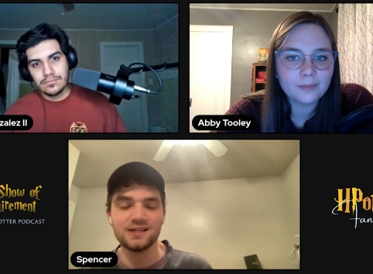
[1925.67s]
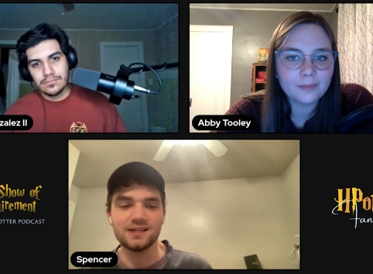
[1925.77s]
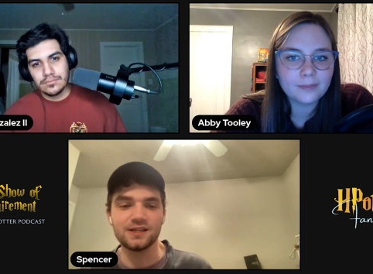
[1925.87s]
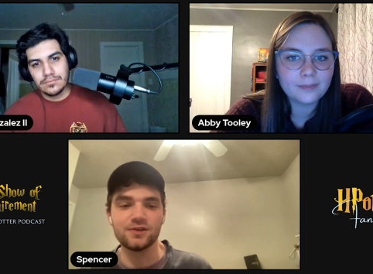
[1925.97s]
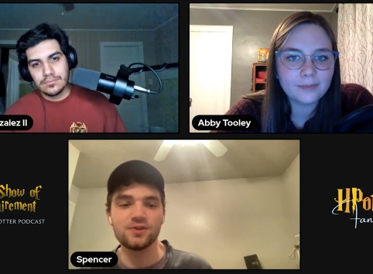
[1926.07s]
Speaker 1: He
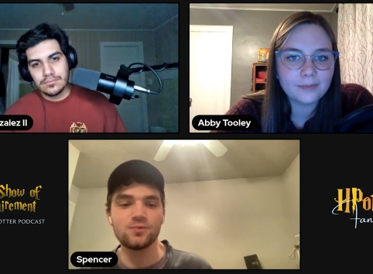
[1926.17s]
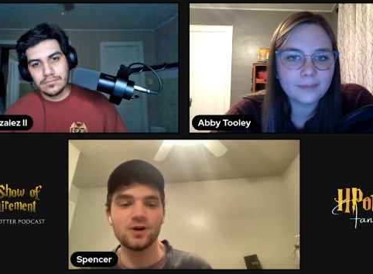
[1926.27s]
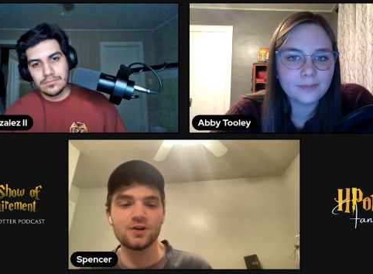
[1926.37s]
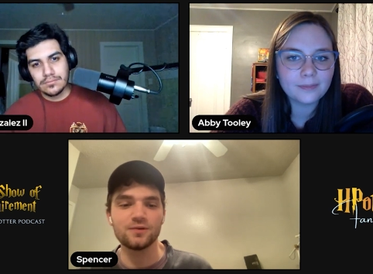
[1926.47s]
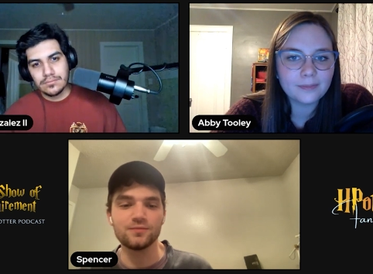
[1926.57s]
eagerly
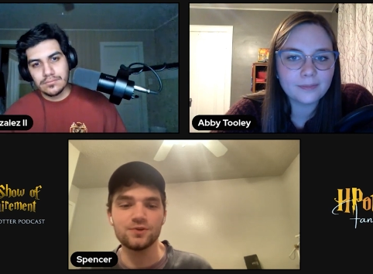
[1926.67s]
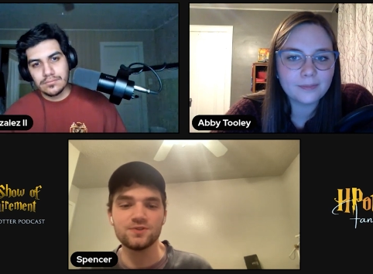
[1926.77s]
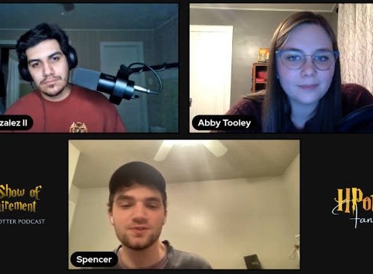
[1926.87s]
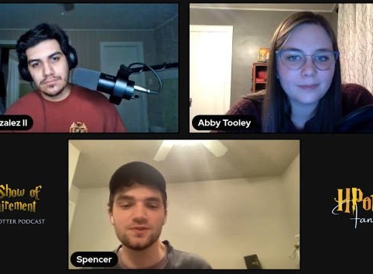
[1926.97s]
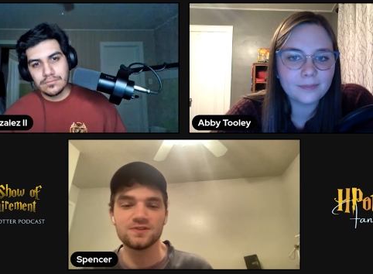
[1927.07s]
welcomed new
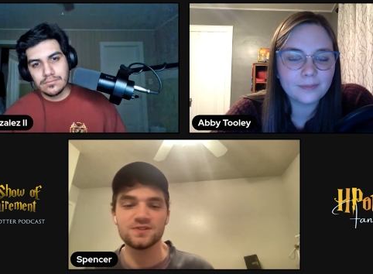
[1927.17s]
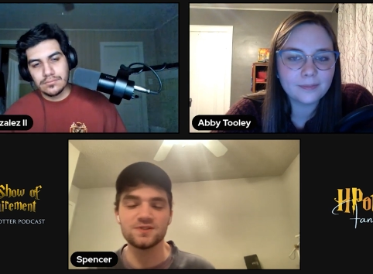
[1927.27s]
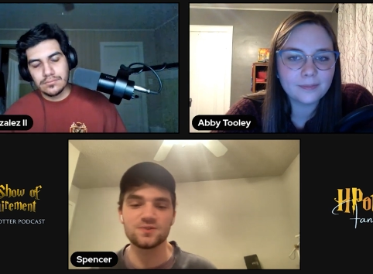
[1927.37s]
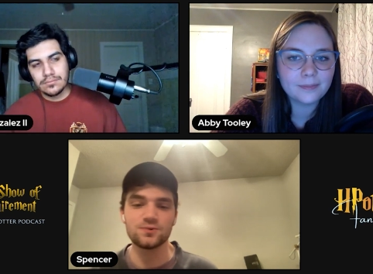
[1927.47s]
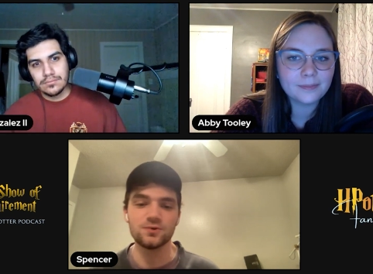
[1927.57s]
students to
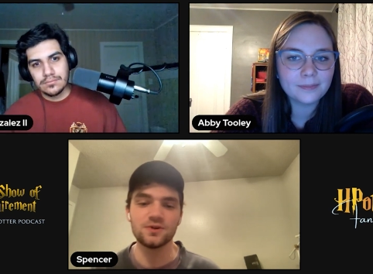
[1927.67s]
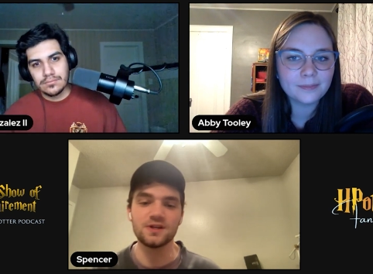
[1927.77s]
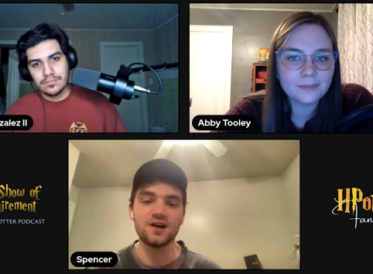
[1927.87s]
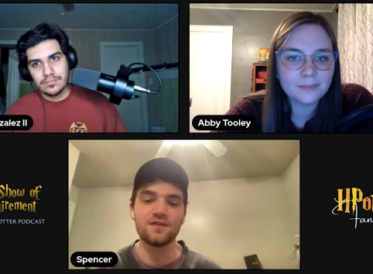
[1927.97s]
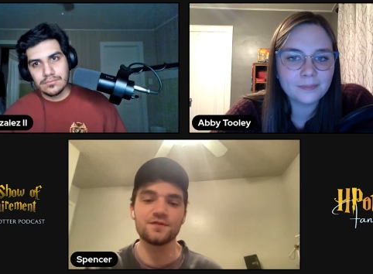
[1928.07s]
the school
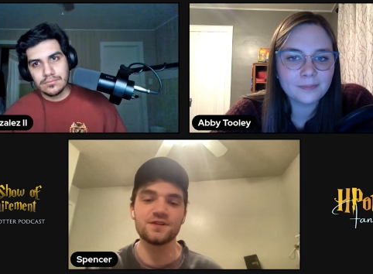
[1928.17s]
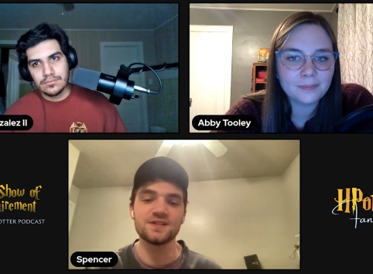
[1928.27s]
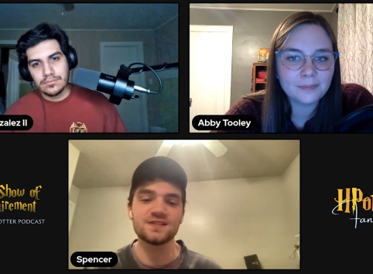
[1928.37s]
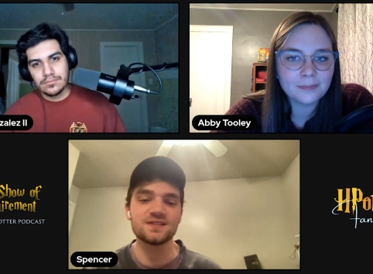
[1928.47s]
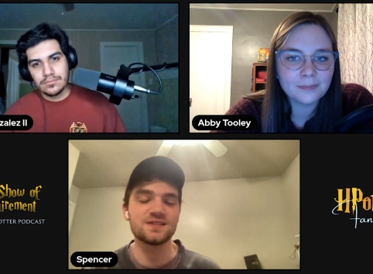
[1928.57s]
and offered
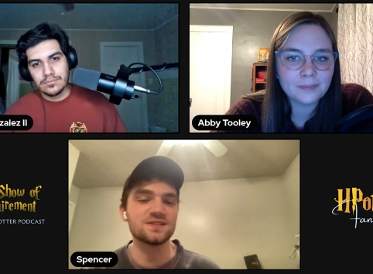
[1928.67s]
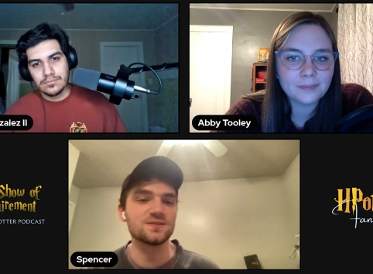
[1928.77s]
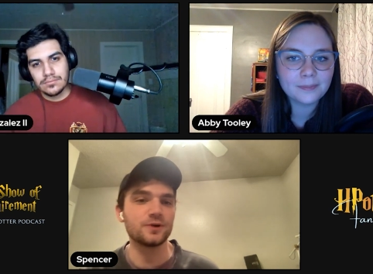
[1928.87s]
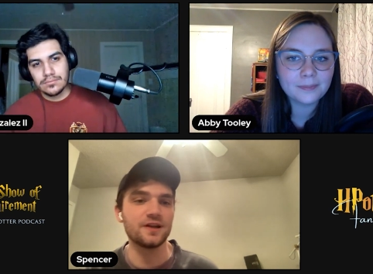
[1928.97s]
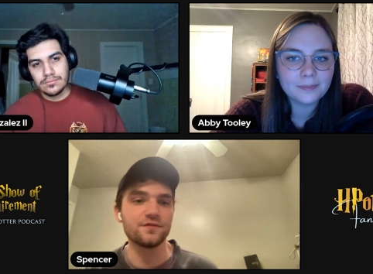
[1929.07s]

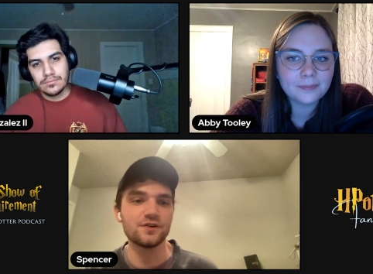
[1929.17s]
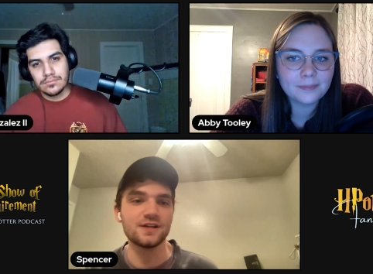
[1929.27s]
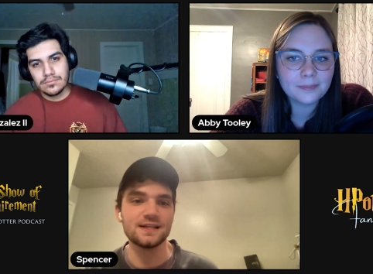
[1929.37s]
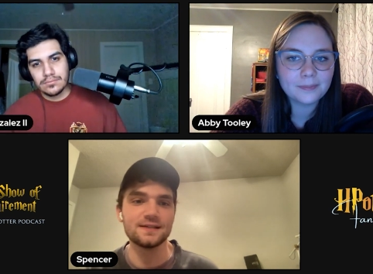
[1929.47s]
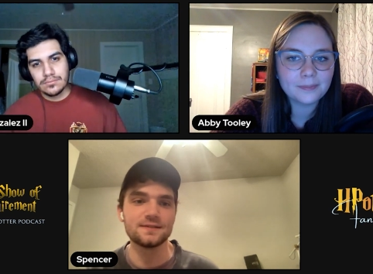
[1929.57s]
assistance whenever
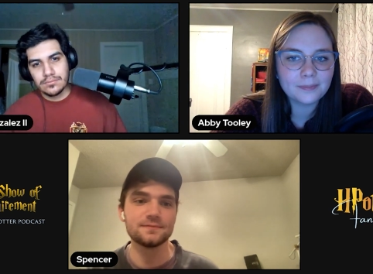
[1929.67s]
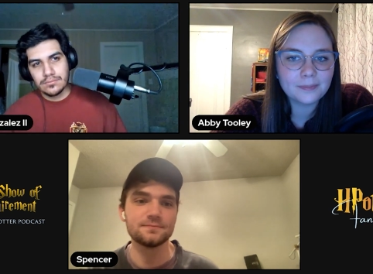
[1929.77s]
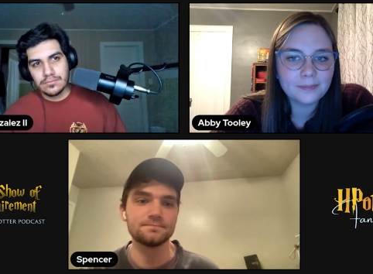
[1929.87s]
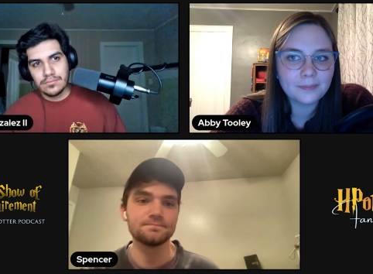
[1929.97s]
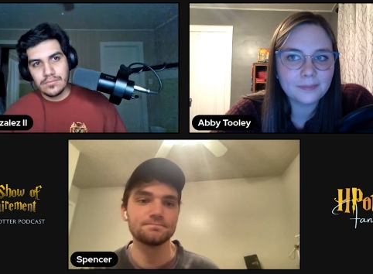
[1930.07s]
needed.
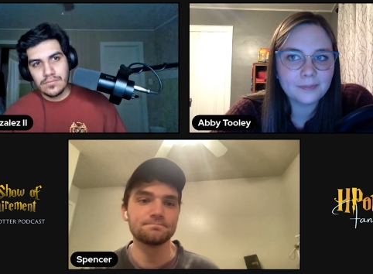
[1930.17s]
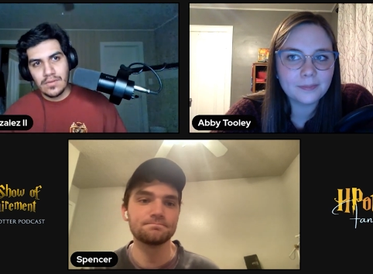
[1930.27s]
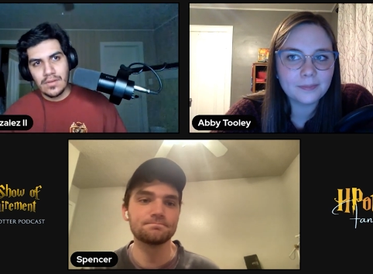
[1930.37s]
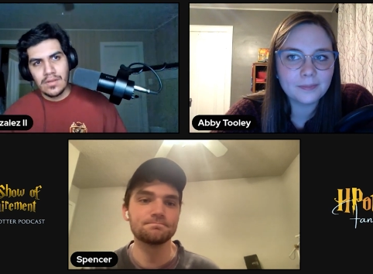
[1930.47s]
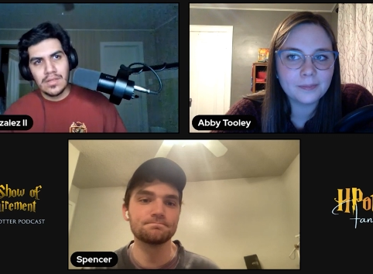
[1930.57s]

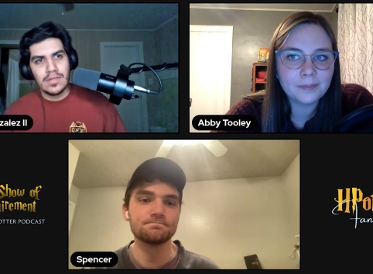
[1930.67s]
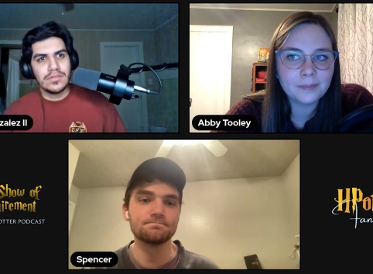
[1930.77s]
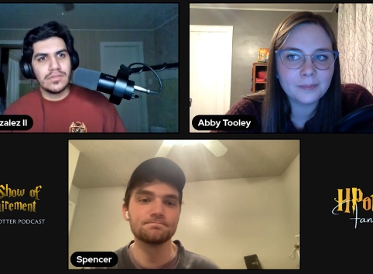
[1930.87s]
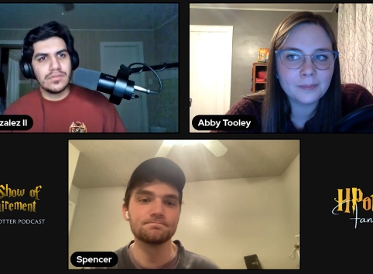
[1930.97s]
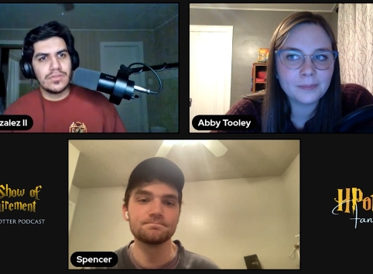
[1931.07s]

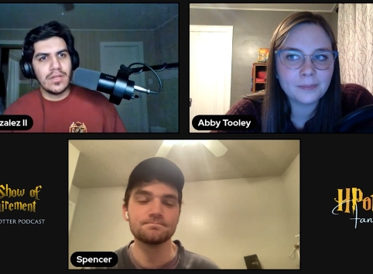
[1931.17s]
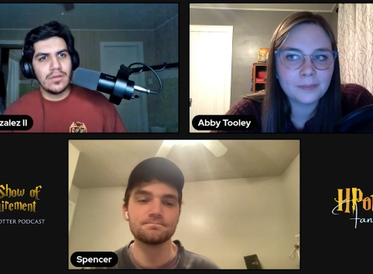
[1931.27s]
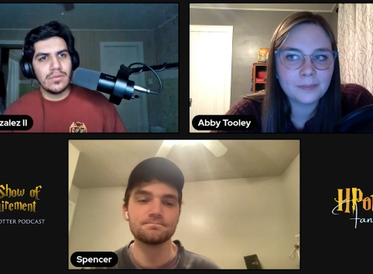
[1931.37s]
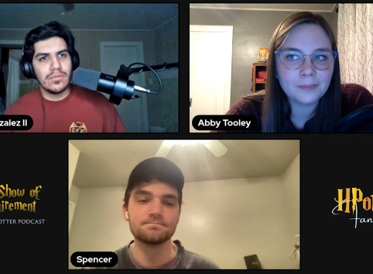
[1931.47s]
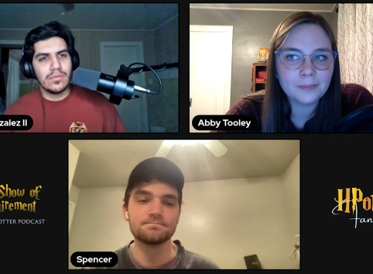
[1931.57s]

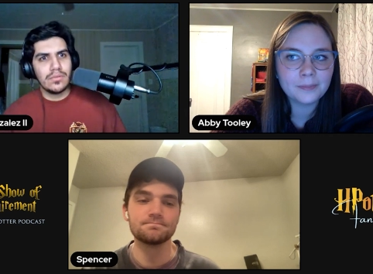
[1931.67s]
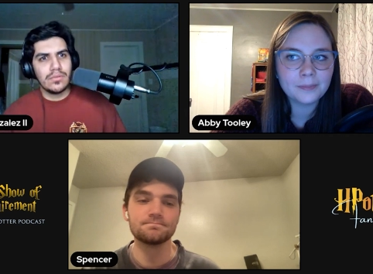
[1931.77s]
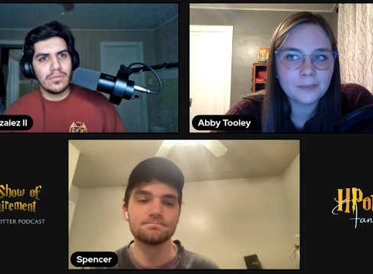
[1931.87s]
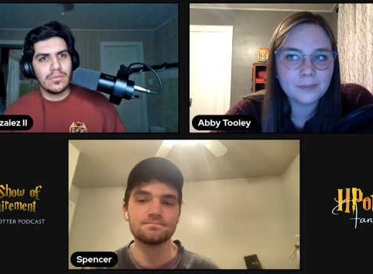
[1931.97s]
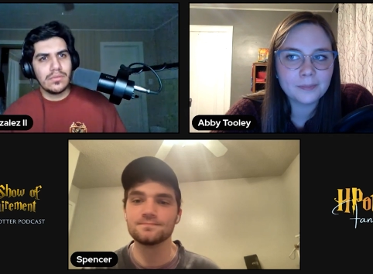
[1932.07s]
Speaker 2: So,
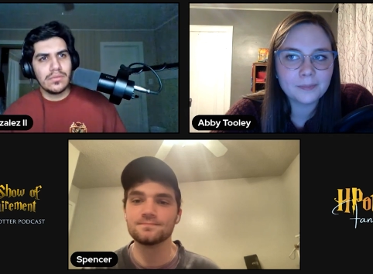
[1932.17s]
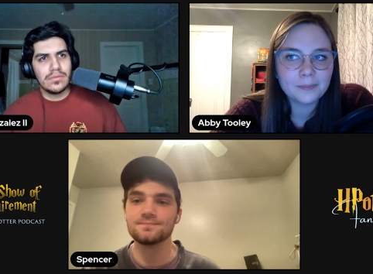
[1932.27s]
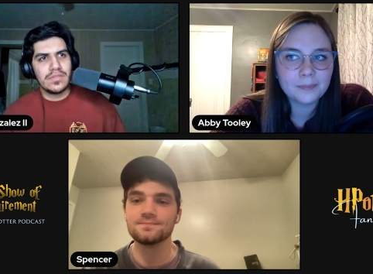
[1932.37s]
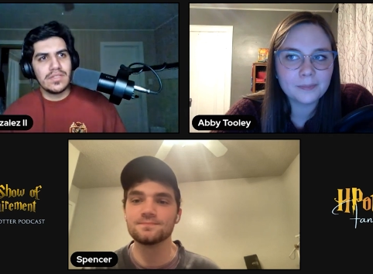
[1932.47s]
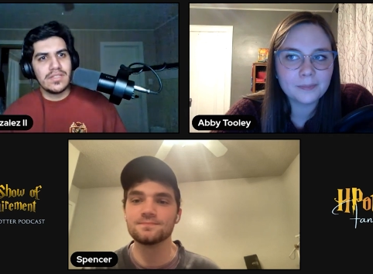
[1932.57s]

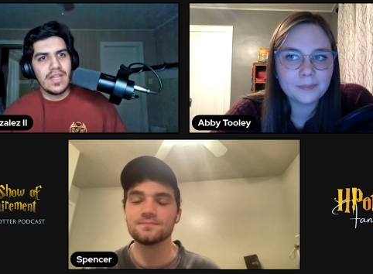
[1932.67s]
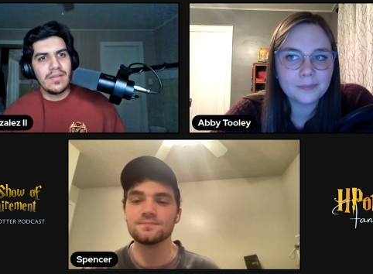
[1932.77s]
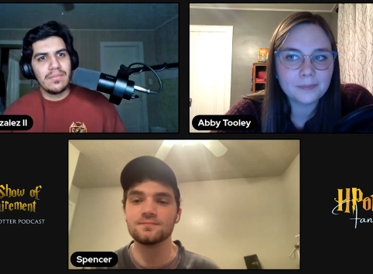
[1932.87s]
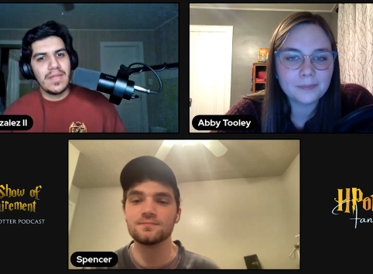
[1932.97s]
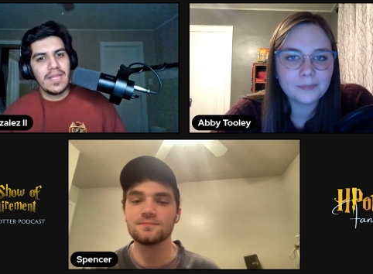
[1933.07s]
does
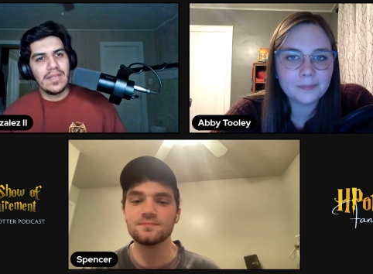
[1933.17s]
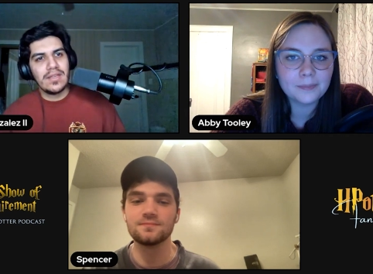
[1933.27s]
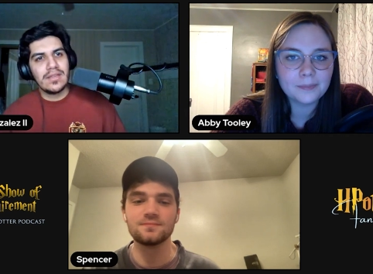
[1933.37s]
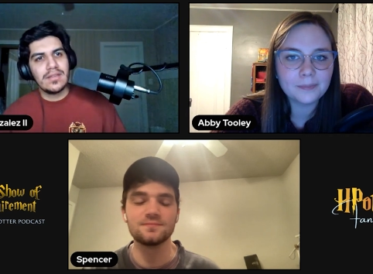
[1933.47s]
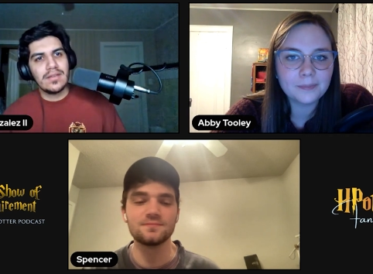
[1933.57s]
that make